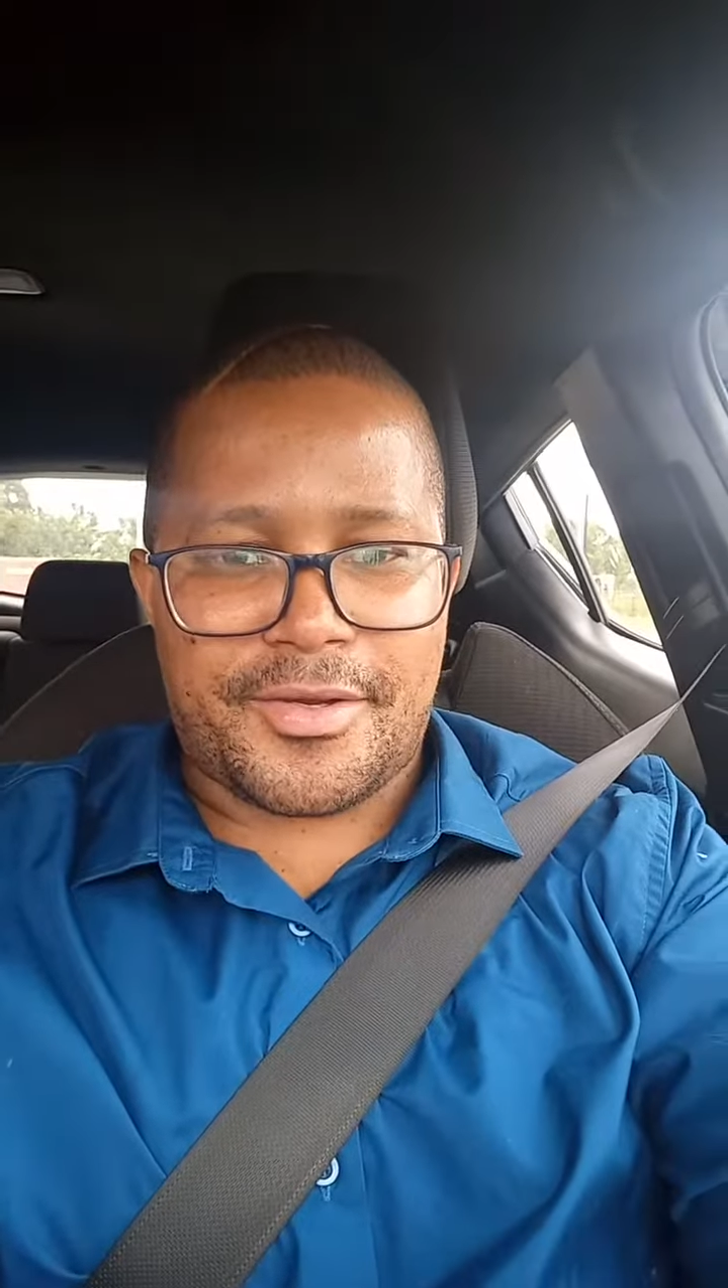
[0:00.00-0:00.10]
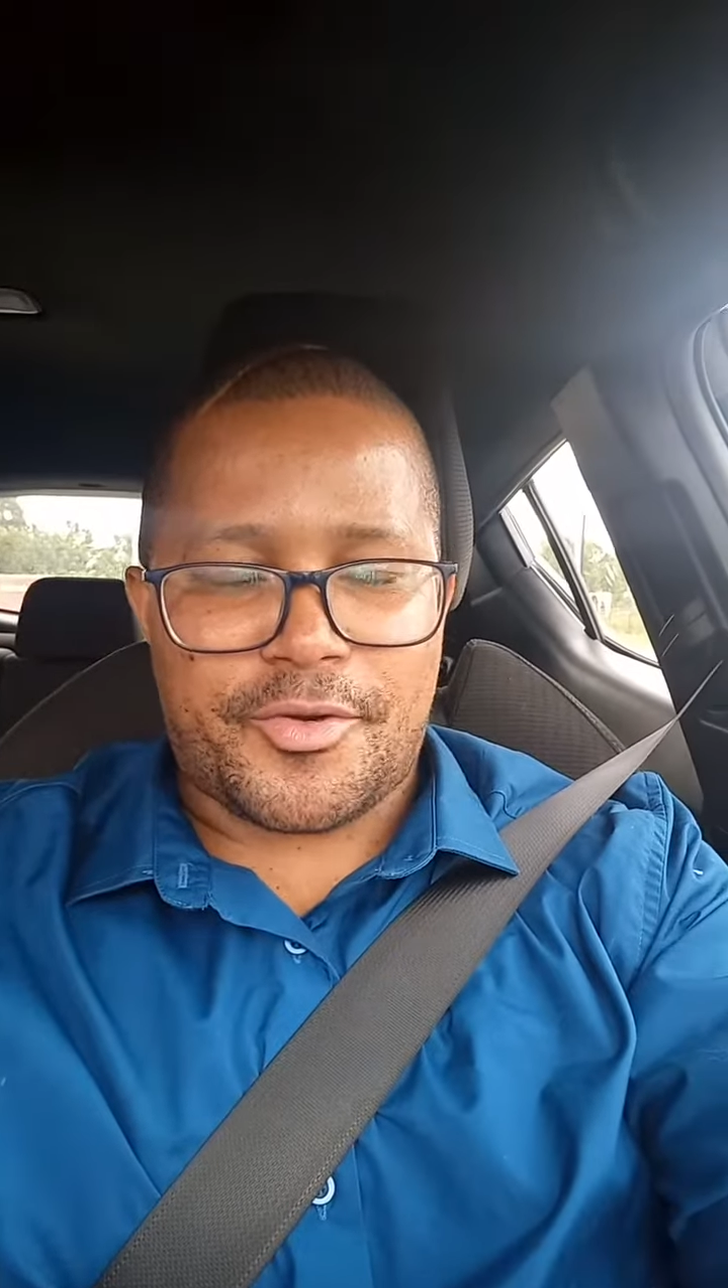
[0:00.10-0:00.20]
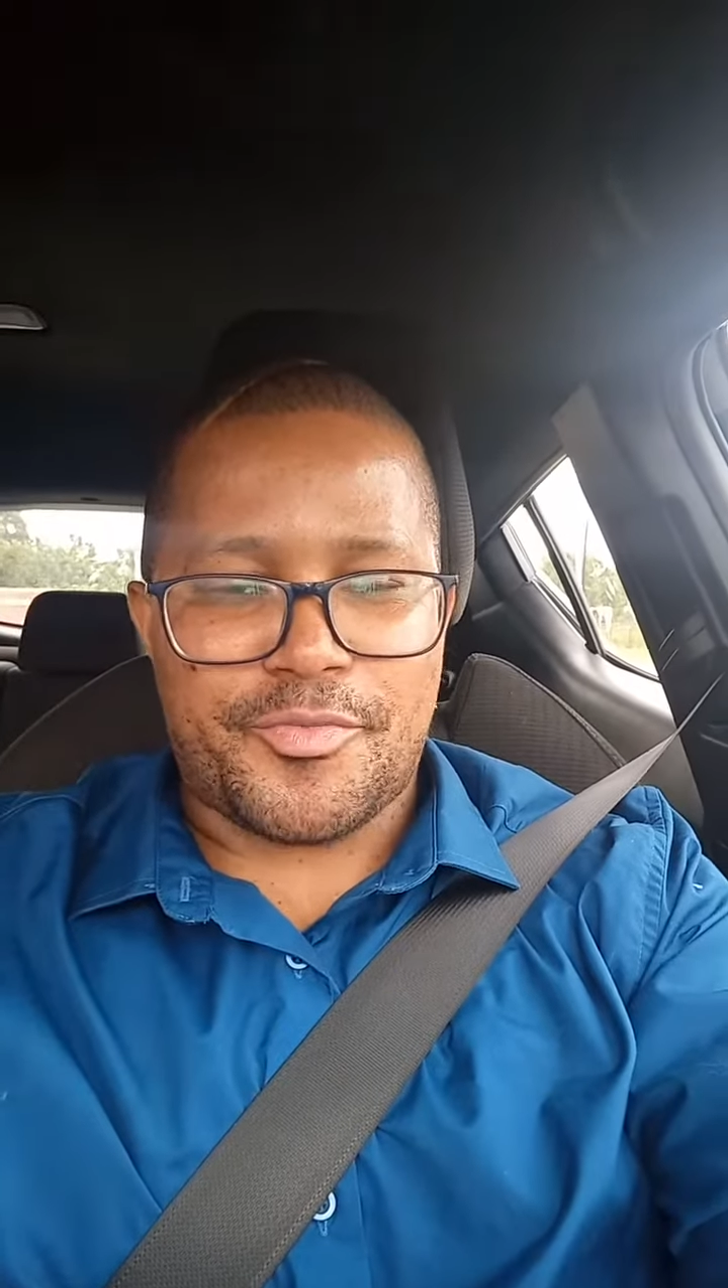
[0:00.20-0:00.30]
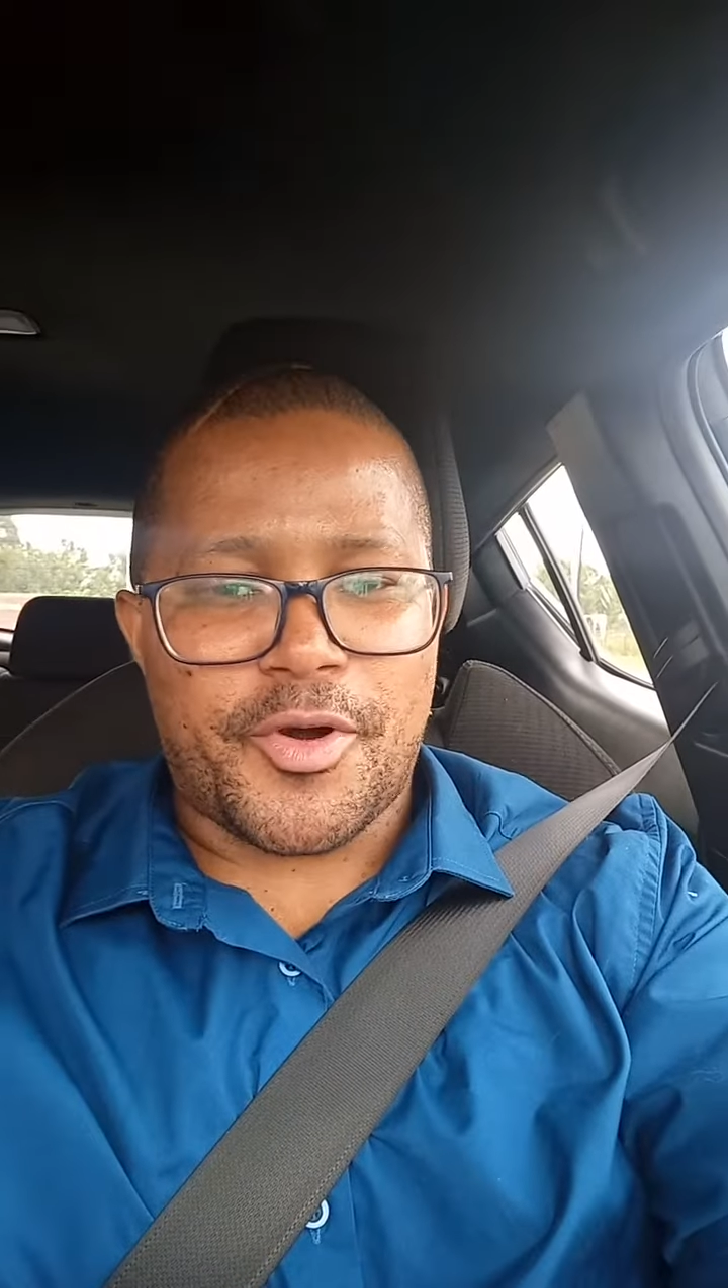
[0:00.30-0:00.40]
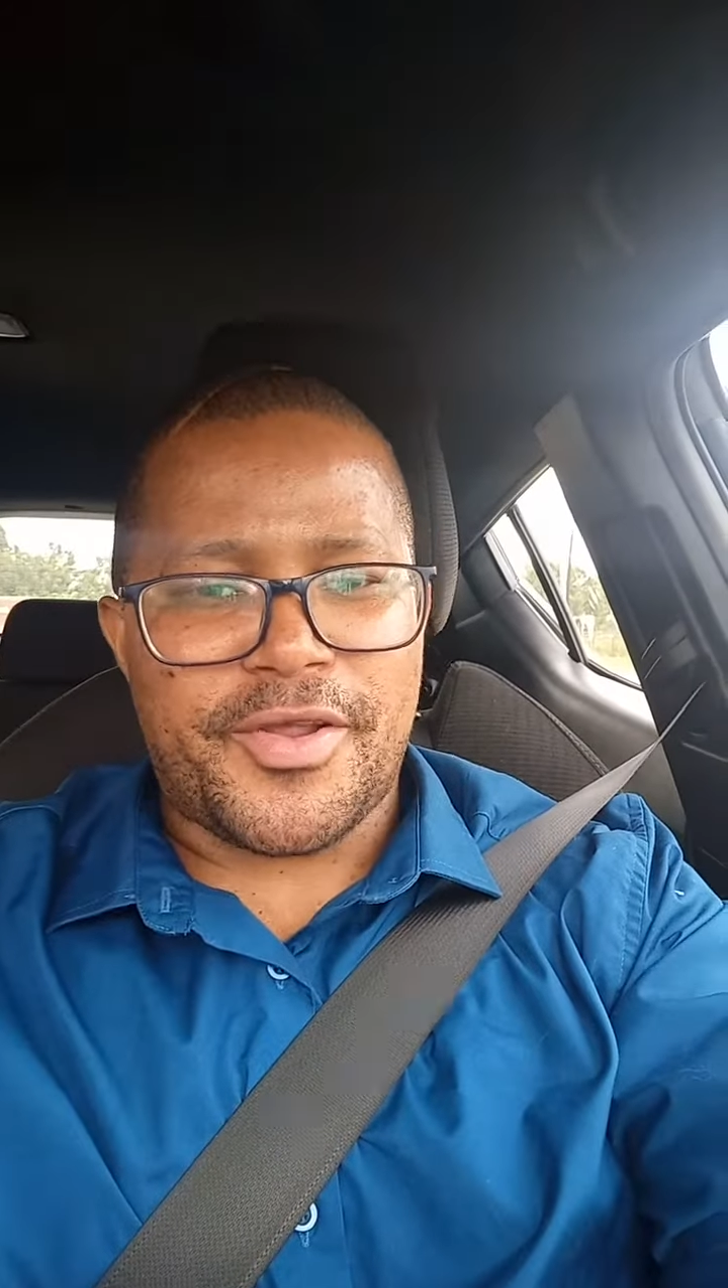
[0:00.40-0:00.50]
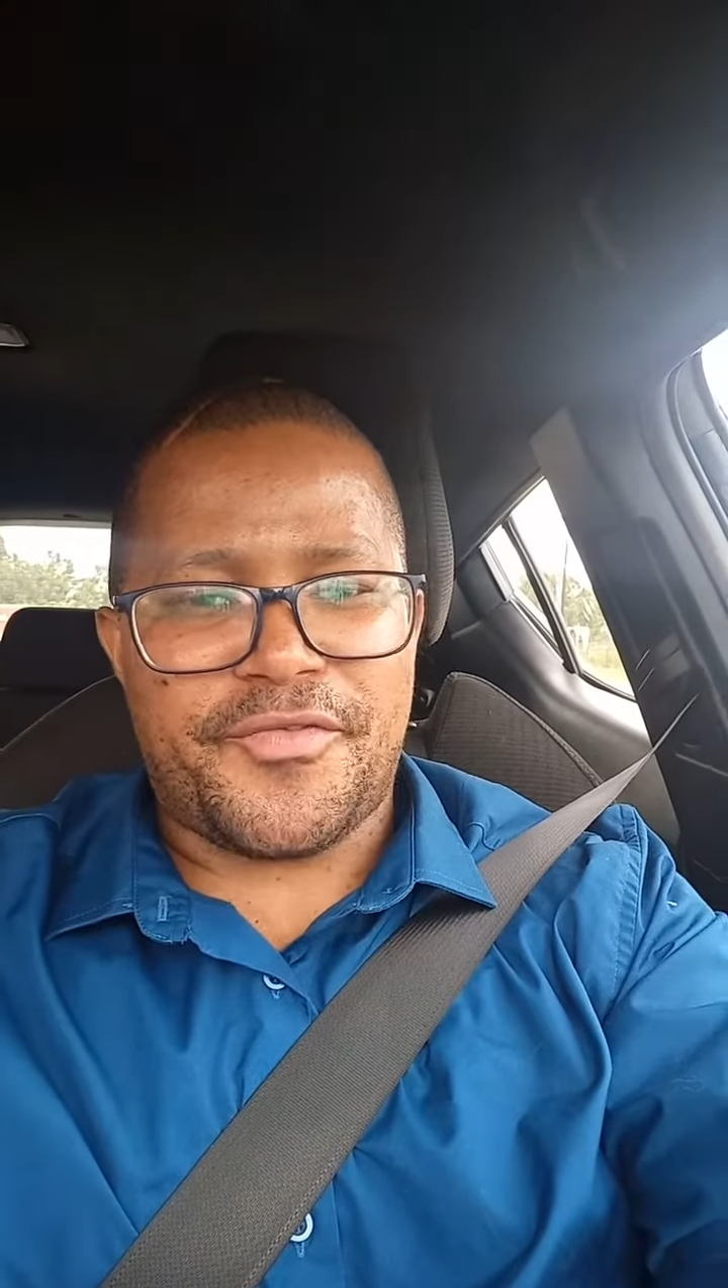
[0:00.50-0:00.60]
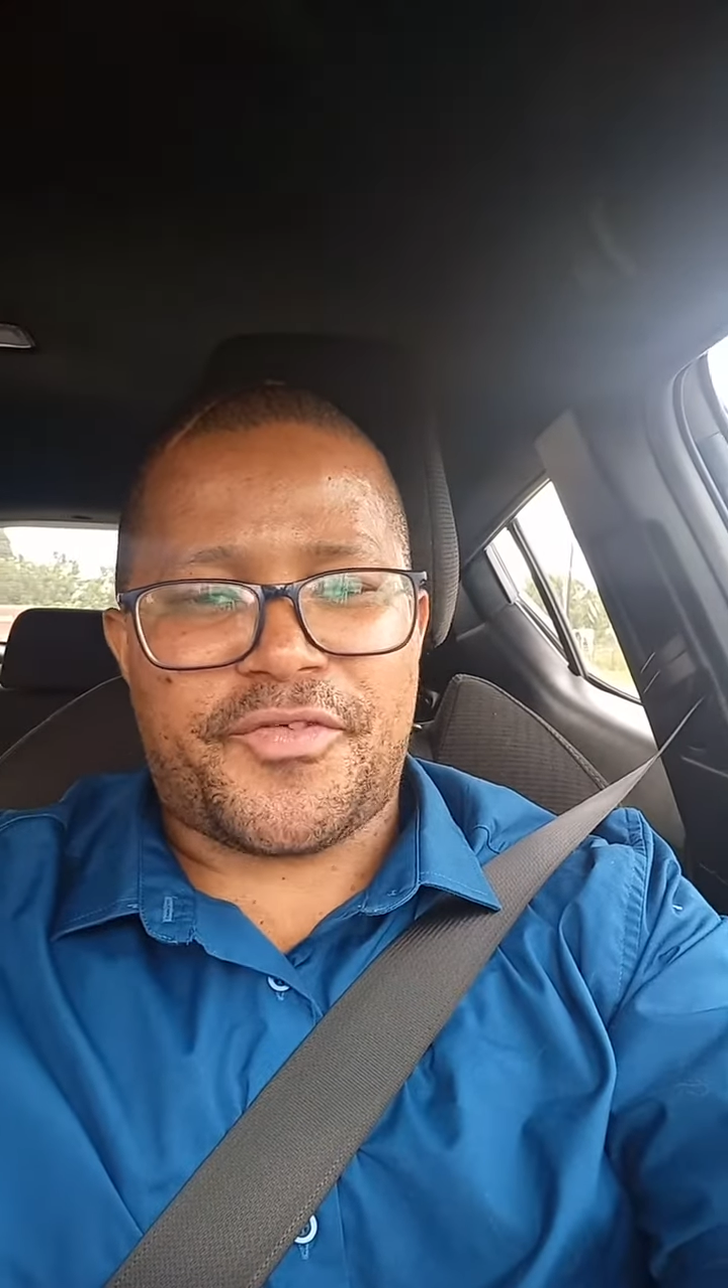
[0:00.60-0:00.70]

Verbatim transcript: Good morning,